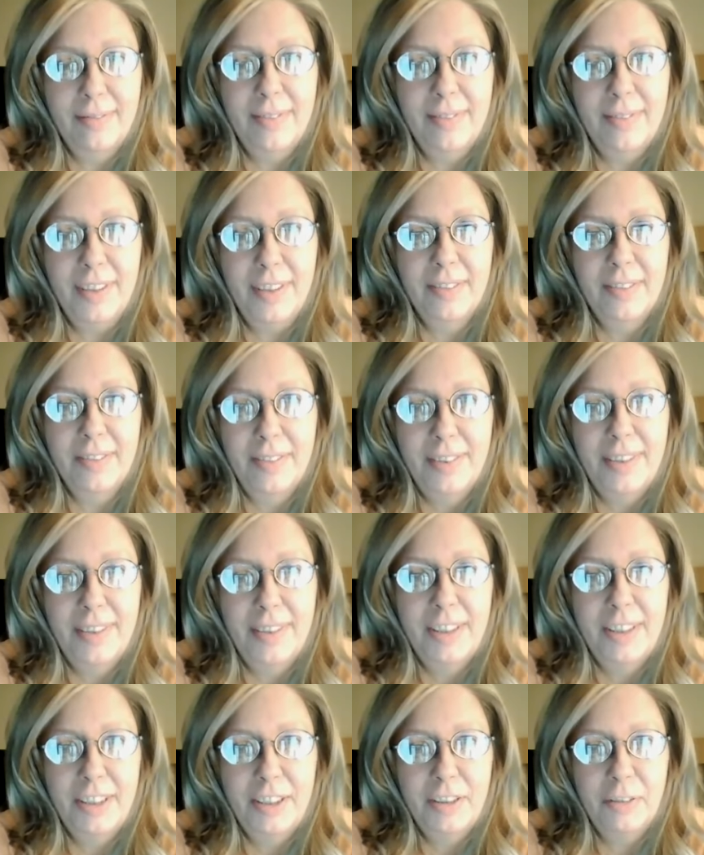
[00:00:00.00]
Yeah. What do you
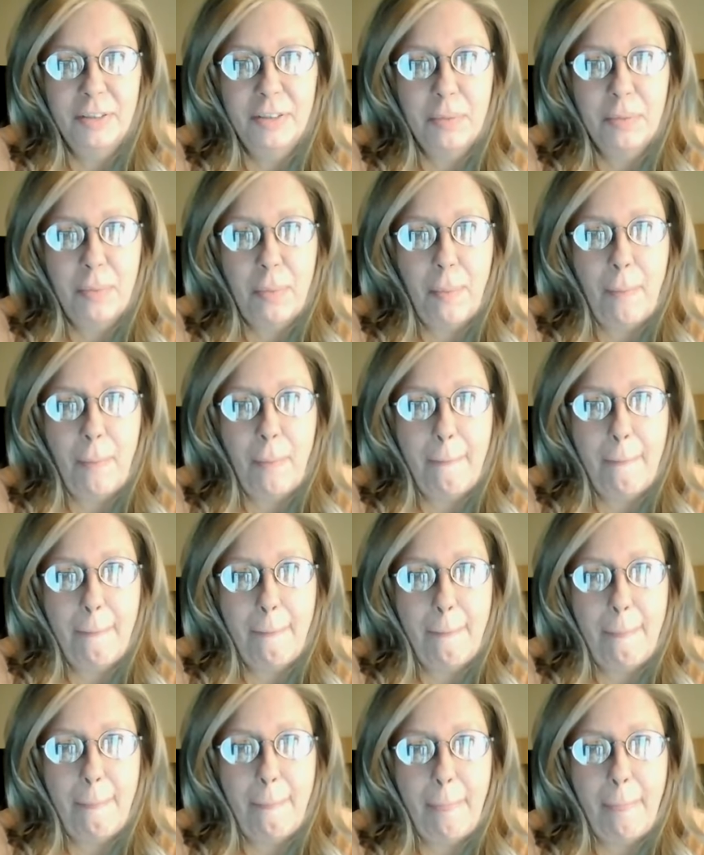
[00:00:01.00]
believe? Do you believe the